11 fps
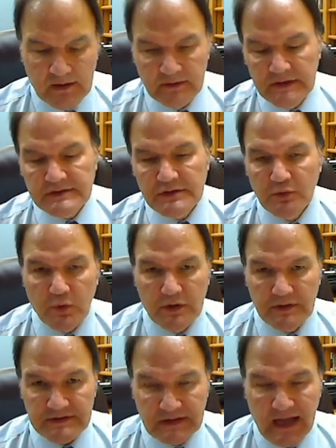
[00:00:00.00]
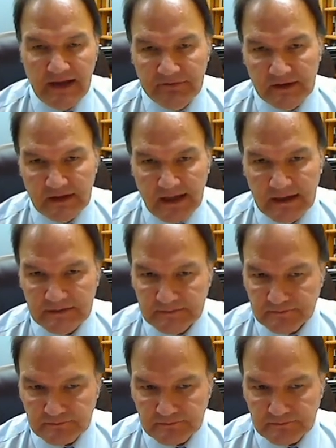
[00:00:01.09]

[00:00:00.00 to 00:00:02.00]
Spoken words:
These two words, life and light,